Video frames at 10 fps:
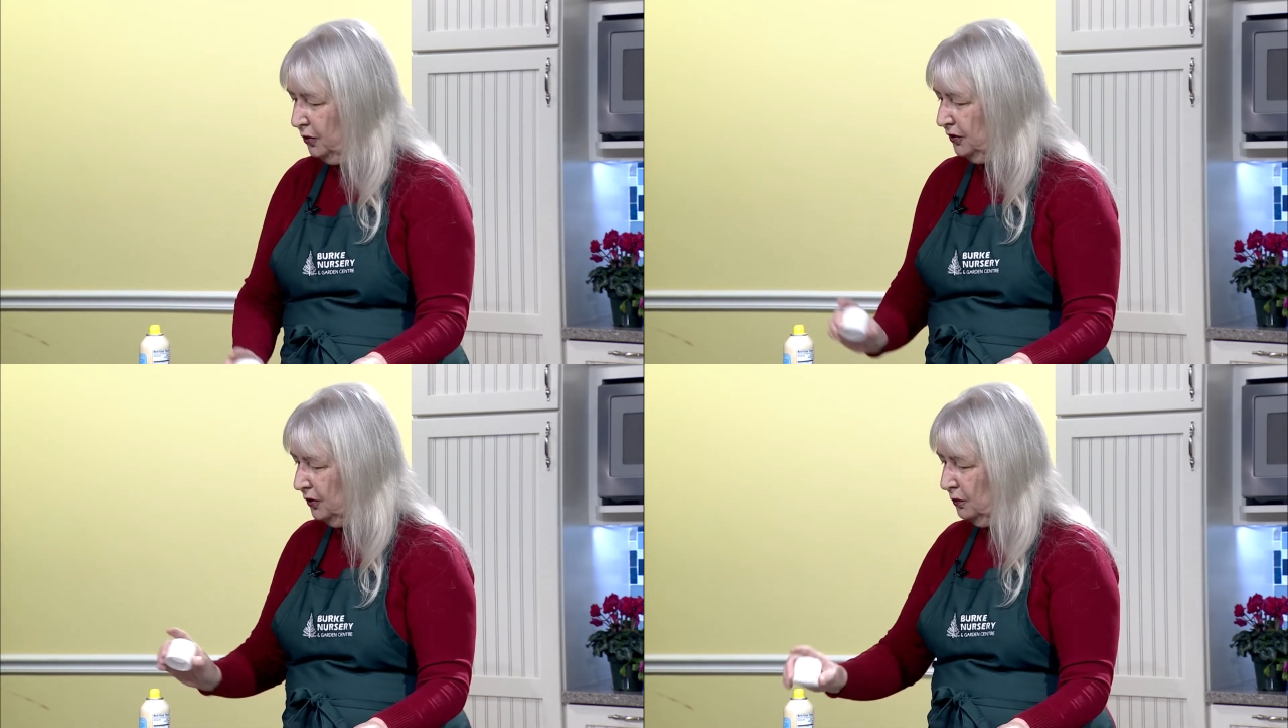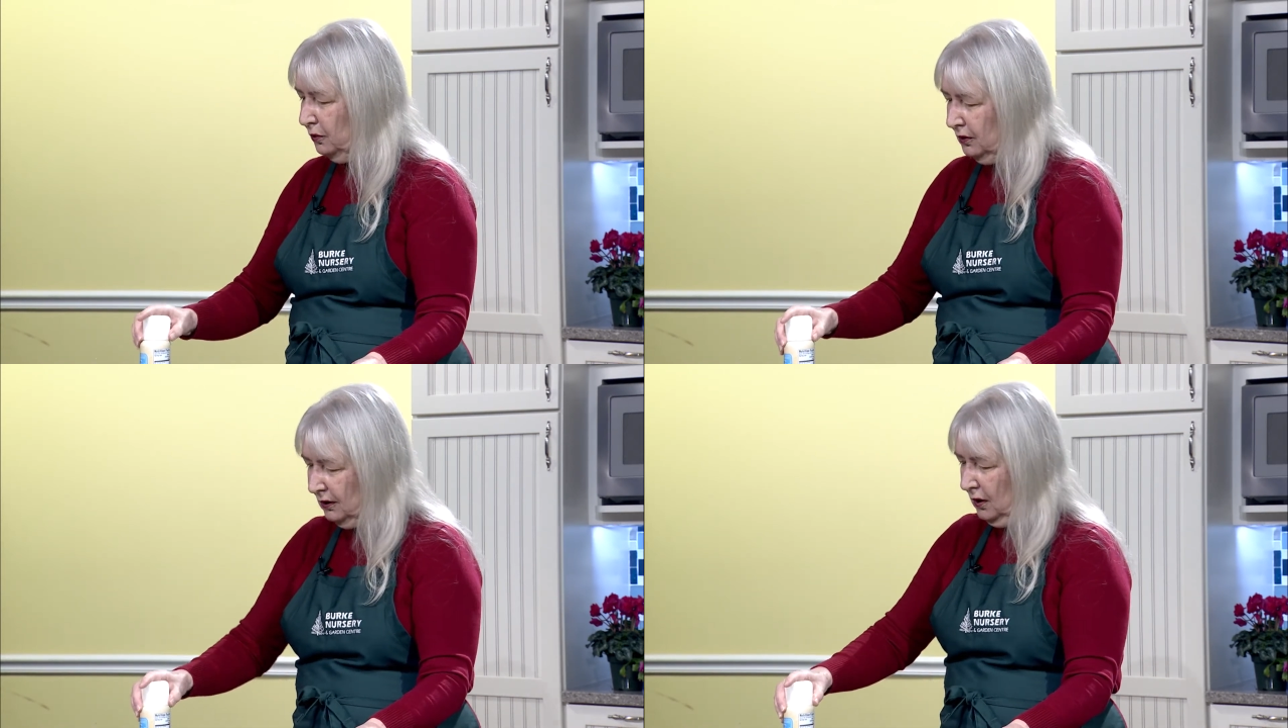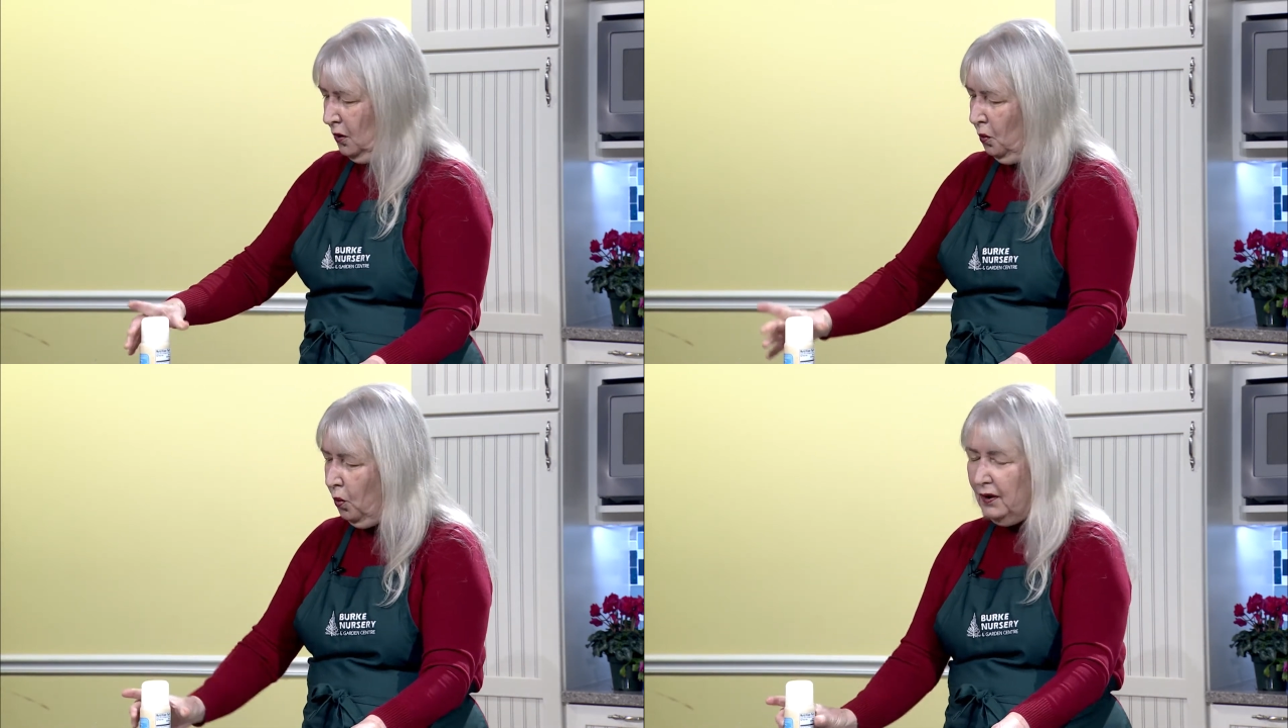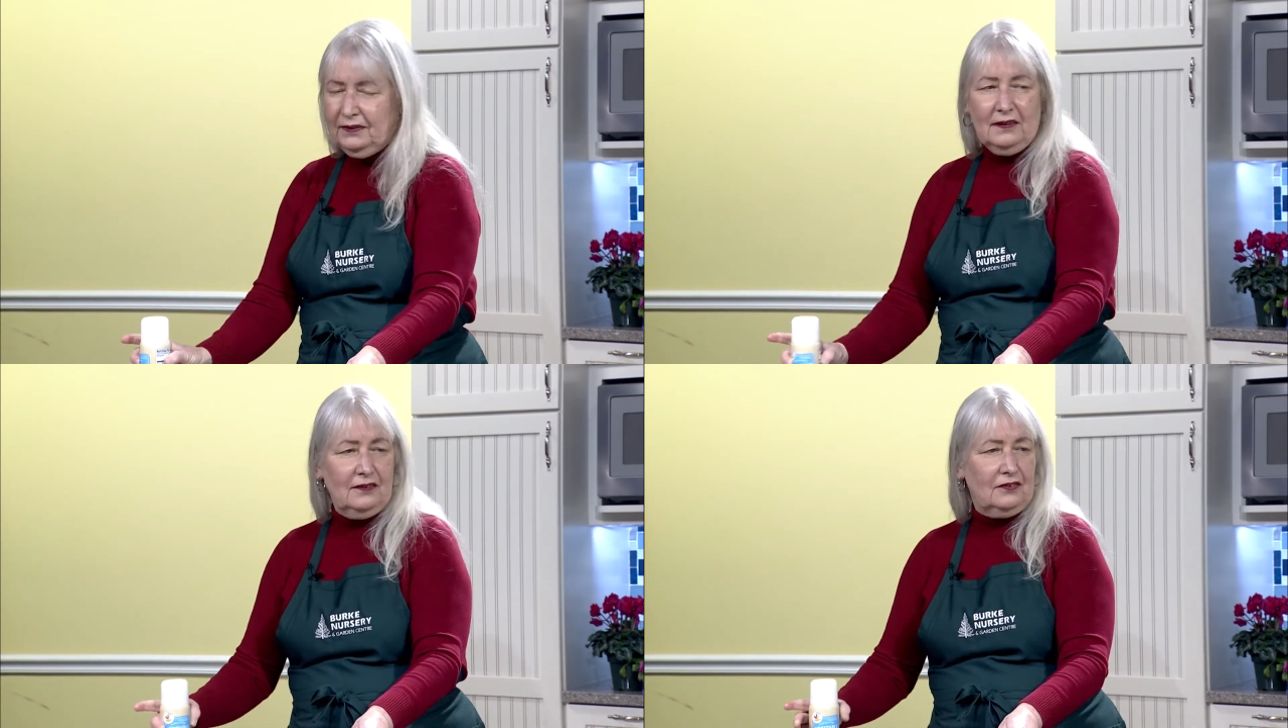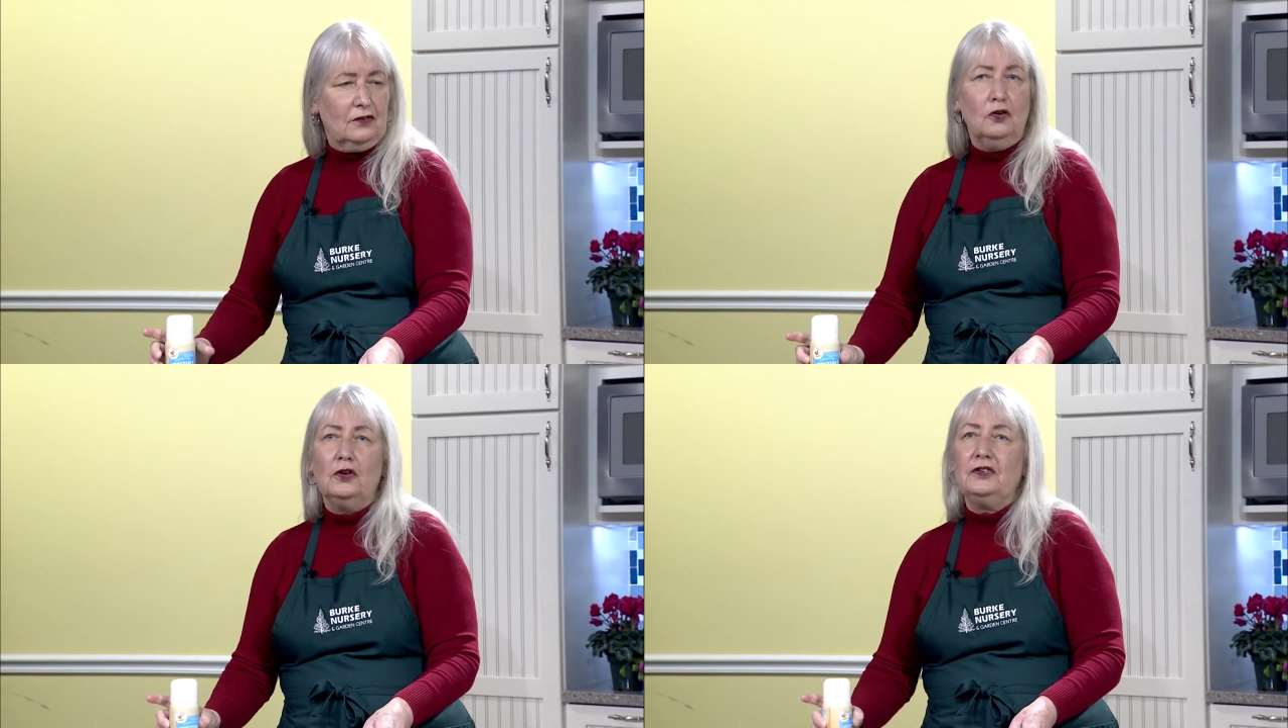you what this
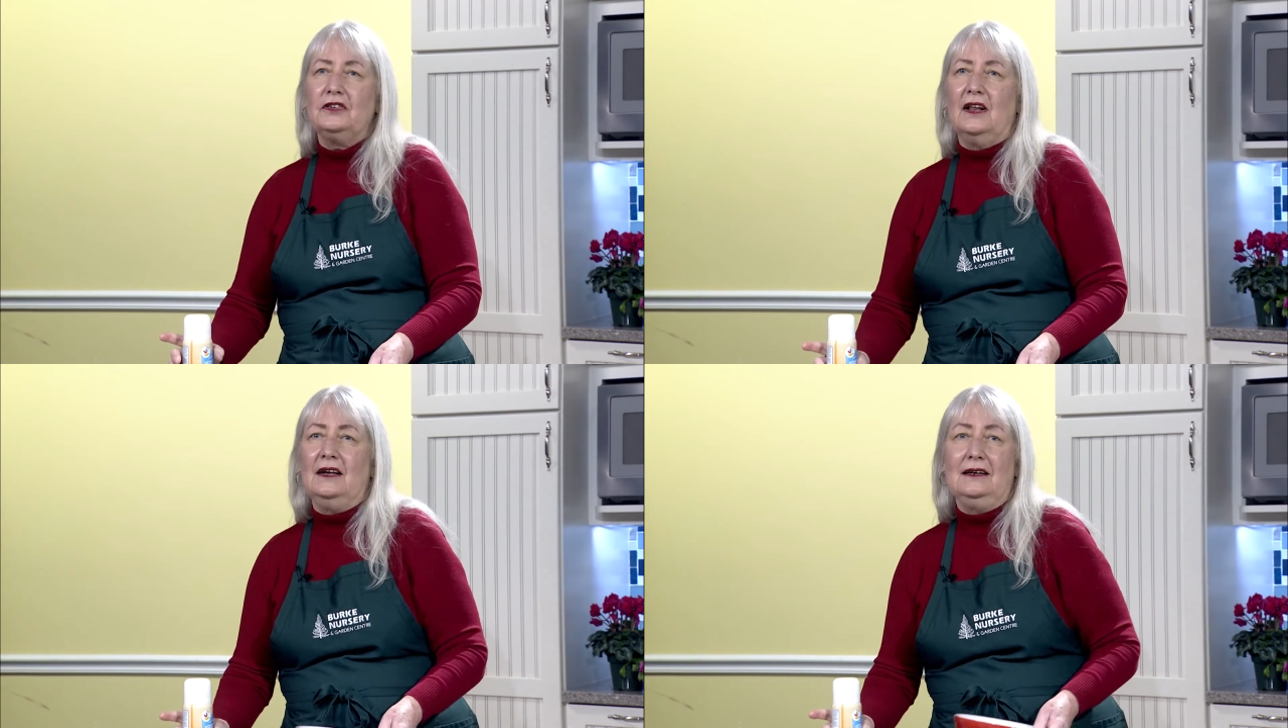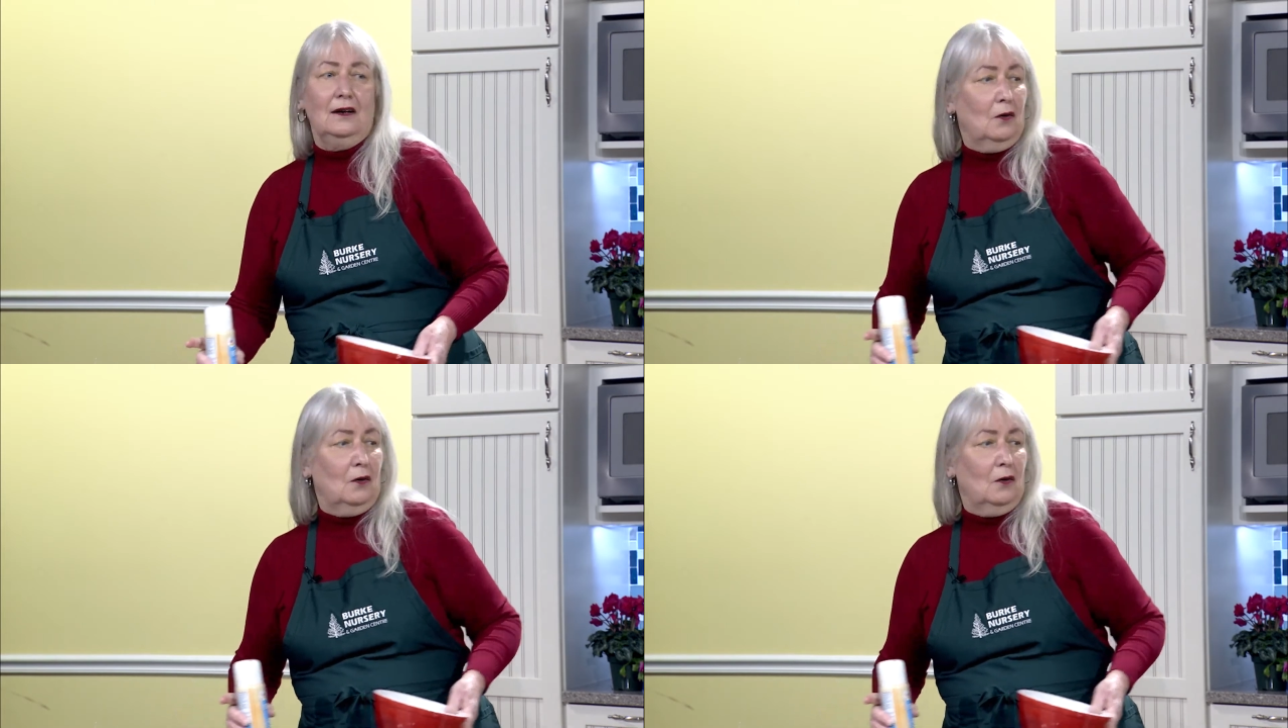looks like